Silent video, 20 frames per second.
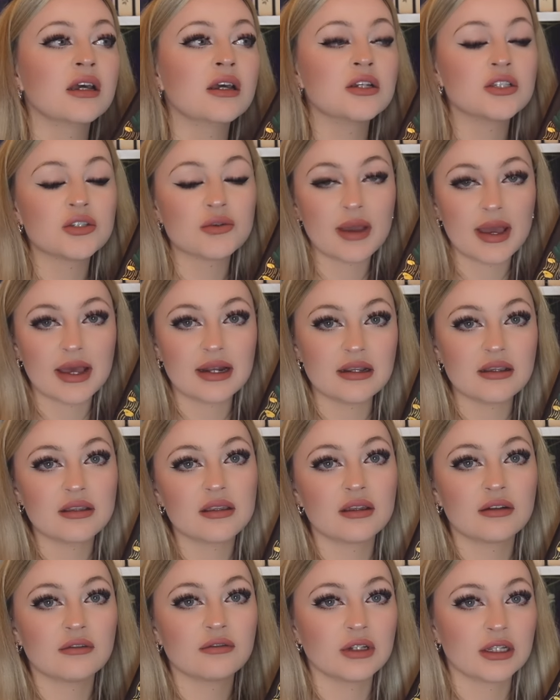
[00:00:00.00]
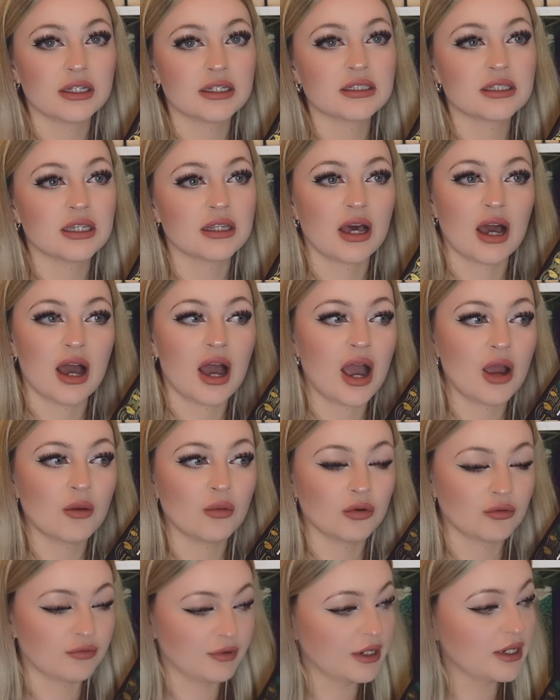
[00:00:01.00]
So anything related to that, I
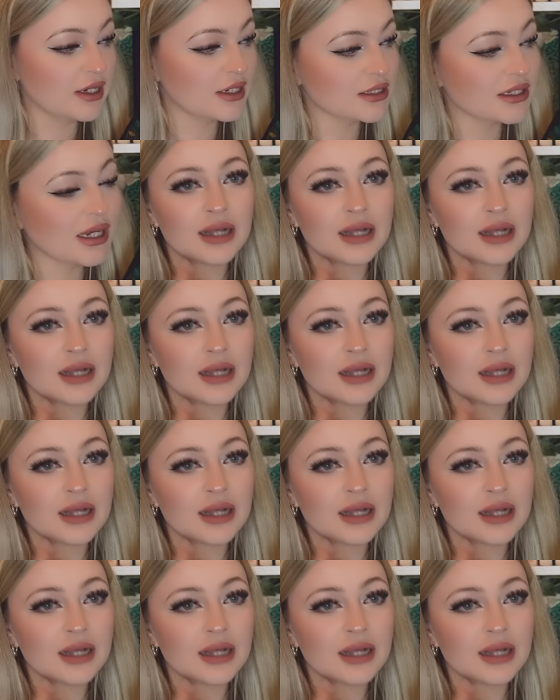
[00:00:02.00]
will read.